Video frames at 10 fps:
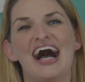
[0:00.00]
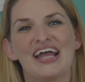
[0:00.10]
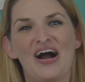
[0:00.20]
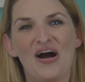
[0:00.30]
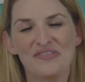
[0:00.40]

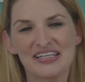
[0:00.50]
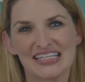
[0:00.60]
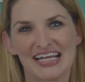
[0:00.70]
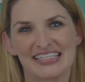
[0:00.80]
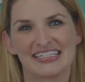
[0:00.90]
I always
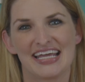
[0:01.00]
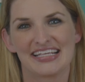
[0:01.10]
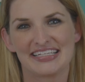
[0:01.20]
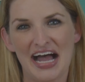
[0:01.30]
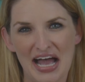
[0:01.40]
like to
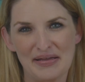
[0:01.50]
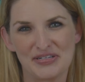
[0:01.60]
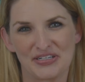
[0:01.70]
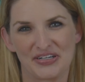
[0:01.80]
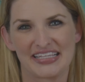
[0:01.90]
take time
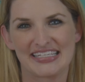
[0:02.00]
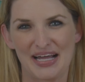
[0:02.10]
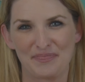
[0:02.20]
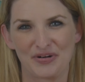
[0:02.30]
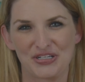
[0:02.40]
during the
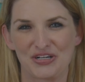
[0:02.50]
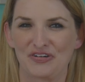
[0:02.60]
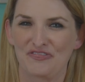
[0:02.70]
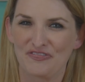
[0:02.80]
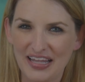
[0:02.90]
summer to
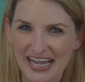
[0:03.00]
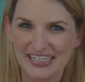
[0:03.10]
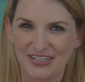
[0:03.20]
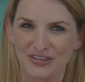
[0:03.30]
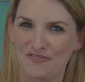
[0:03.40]

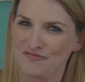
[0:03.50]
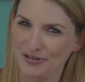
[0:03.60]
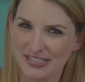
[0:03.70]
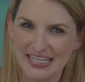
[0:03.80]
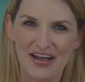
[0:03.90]
reflect on the
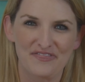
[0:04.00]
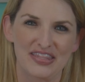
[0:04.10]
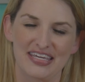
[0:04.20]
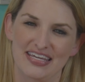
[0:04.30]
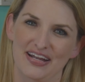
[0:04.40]
first half of
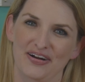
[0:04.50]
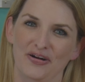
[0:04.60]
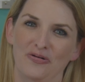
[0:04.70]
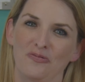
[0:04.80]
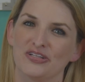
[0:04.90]
the
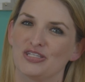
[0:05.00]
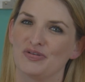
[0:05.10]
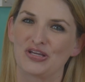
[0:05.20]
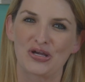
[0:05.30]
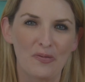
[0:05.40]
year, what's
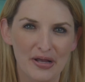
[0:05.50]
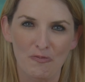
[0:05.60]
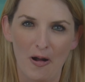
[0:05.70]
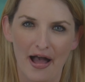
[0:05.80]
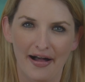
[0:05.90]
been
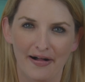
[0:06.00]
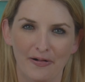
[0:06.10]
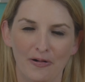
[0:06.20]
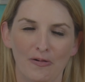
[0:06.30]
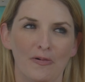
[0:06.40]
going
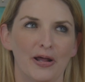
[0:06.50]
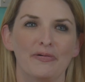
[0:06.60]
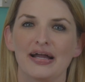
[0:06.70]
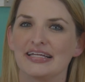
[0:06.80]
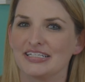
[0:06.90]
well, what do
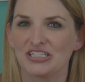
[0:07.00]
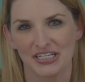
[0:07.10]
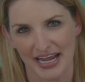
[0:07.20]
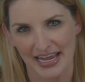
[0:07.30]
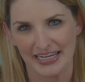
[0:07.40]
I need to
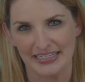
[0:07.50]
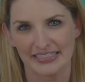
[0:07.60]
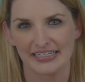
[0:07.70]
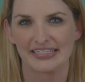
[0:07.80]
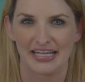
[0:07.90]

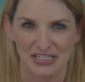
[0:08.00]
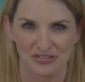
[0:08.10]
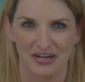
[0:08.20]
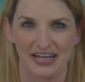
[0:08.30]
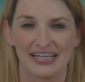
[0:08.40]
change,
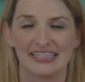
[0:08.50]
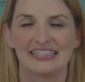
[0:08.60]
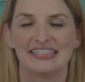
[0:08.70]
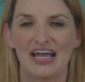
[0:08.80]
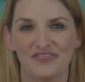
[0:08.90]
etc. It's
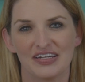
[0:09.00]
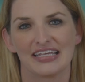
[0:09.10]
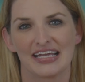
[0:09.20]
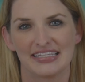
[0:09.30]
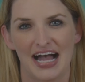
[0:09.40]

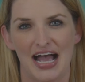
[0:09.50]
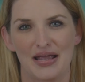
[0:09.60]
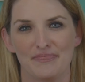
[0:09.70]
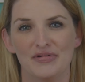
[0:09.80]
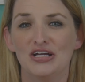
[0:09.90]
definitely a
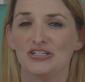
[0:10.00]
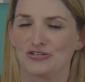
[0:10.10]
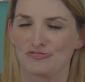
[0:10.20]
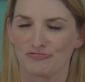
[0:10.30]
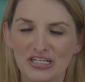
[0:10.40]
time
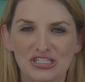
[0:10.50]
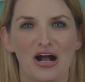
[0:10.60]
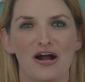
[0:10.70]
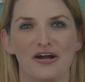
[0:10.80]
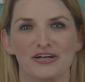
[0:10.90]
to
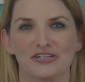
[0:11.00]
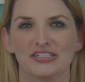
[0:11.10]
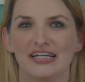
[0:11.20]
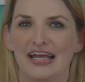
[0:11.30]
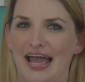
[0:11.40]

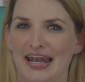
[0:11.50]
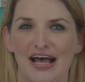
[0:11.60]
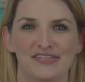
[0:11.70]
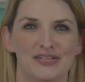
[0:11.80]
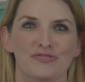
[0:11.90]
recharge and
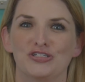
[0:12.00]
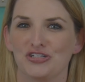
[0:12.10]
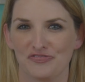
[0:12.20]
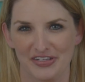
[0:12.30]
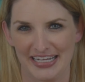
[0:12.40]
have some
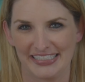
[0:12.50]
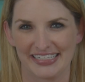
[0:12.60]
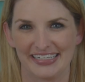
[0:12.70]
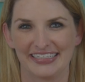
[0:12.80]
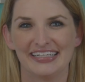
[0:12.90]

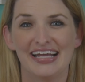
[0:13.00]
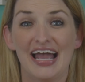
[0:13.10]
rejuvenation.